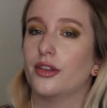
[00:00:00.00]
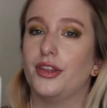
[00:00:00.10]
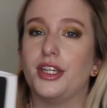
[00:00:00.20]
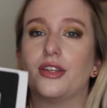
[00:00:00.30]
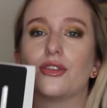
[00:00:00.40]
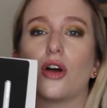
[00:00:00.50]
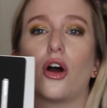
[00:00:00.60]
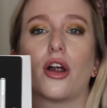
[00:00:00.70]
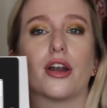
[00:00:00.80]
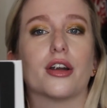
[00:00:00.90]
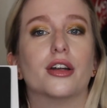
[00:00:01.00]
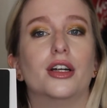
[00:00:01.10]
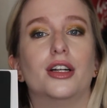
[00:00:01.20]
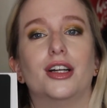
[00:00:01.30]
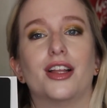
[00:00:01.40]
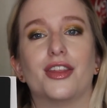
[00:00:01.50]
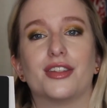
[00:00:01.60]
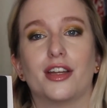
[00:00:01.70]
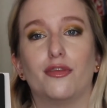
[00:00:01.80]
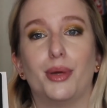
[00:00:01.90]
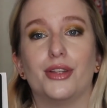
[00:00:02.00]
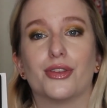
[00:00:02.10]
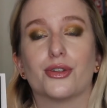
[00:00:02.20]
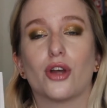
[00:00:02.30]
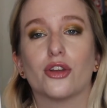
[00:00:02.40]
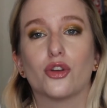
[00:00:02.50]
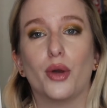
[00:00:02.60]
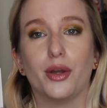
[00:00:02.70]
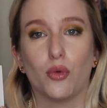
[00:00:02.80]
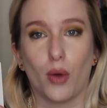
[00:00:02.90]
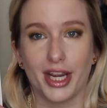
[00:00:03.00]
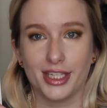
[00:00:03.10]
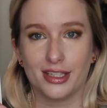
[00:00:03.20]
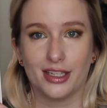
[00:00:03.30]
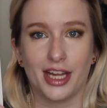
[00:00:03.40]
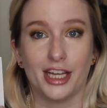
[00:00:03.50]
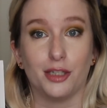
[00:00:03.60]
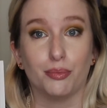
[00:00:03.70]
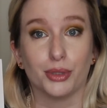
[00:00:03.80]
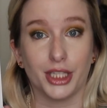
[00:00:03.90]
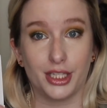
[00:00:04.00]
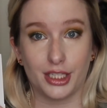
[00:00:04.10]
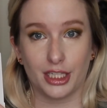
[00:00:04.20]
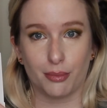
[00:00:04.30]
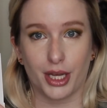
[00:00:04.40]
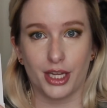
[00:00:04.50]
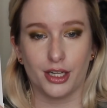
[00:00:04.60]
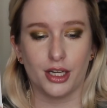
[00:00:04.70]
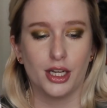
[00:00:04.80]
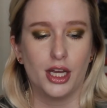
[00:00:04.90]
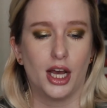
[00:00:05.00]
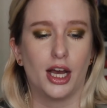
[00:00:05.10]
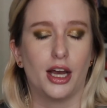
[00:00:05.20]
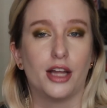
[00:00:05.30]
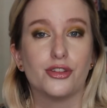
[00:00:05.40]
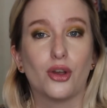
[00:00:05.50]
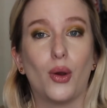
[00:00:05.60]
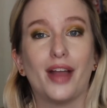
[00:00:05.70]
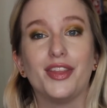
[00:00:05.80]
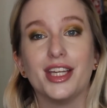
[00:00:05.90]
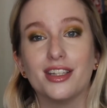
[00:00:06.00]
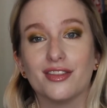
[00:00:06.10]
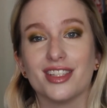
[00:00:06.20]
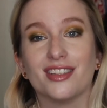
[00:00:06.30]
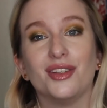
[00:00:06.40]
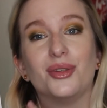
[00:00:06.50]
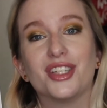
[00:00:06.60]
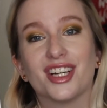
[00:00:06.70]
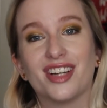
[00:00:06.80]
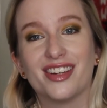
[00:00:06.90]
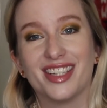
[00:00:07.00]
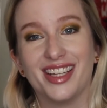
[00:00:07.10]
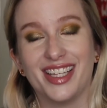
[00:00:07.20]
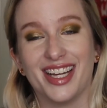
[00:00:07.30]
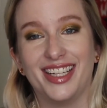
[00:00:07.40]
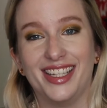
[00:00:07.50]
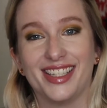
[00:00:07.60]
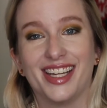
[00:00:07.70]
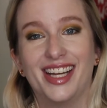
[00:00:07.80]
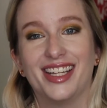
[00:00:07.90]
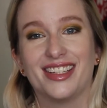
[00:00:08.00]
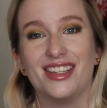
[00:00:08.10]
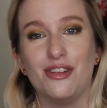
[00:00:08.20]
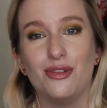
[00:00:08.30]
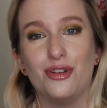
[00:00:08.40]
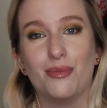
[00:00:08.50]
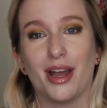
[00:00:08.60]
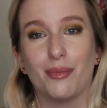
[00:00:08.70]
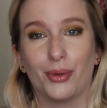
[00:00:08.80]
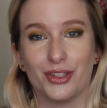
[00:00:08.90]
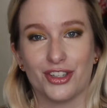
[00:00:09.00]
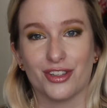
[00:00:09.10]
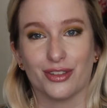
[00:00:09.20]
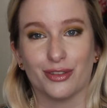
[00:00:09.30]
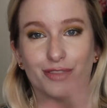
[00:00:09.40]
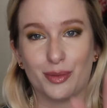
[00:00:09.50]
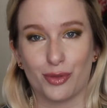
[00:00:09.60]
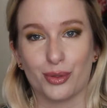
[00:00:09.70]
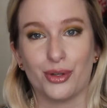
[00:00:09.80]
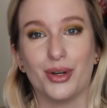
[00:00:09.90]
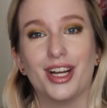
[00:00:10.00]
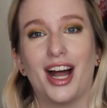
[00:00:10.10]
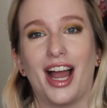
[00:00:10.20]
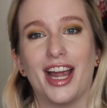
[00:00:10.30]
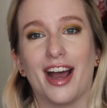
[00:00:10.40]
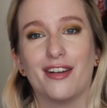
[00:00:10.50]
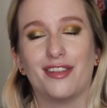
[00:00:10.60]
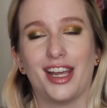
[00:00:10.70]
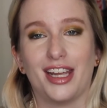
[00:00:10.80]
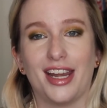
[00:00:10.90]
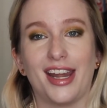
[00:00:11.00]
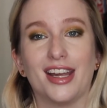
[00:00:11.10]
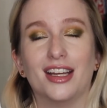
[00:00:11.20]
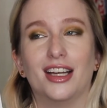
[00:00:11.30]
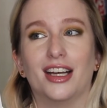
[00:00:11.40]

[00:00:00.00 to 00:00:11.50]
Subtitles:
these are the set of pins. There's also a white and a blending pen. And so at the end of this, if you stick around to the end to do my bullet journal flip through, I have a